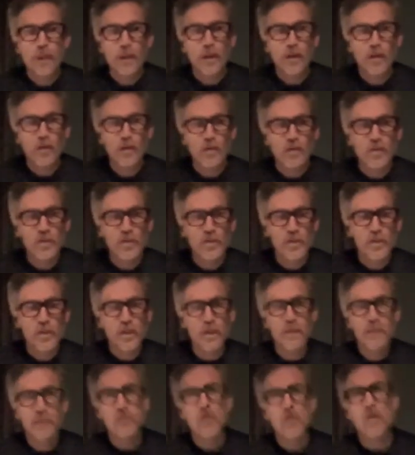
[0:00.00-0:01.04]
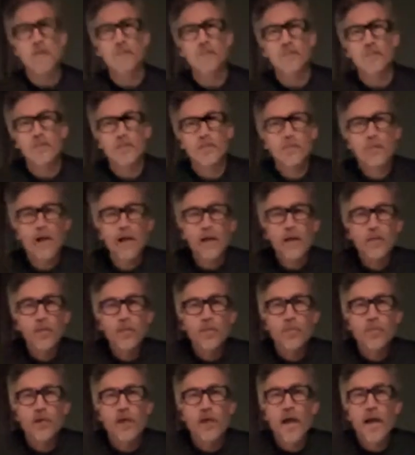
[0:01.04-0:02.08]
all this shit. She had this office in the back, and
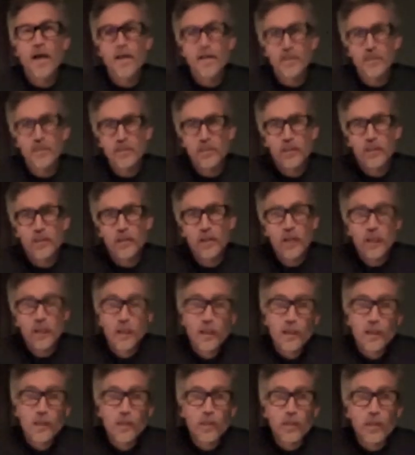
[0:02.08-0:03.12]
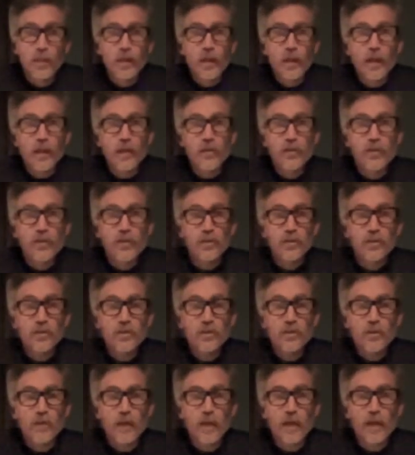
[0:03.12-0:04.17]
we practiced there. But
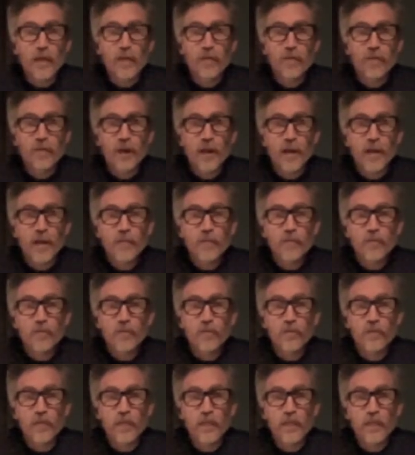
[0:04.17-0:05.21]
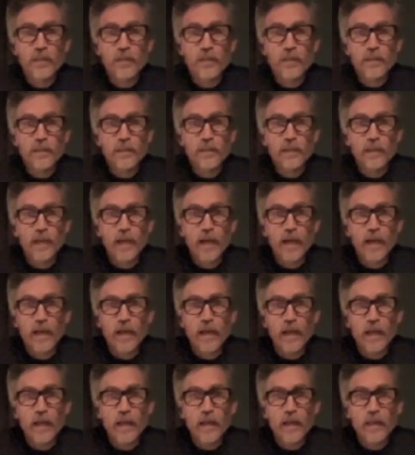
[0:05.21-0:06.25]
so I had a 5-year-old cousin, and
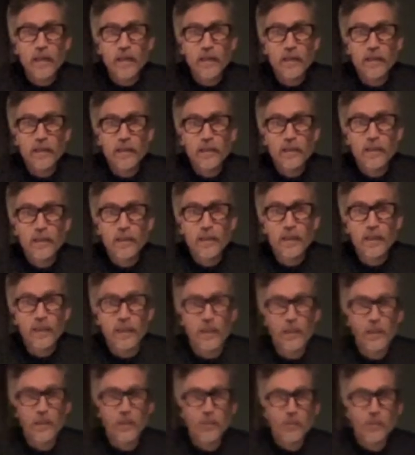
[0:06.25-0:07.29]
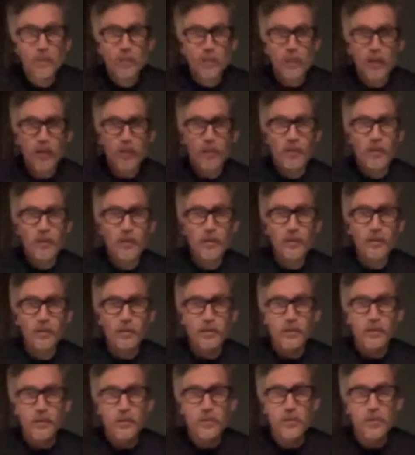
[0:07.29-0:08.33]
like he would come in
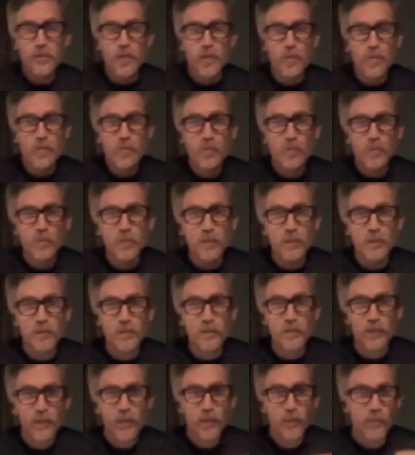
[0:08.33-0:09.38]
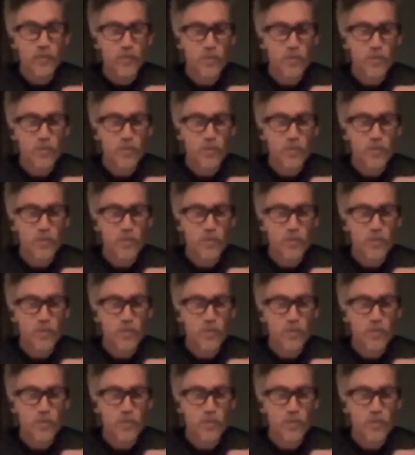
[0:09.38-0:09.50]
to the jam room with us, and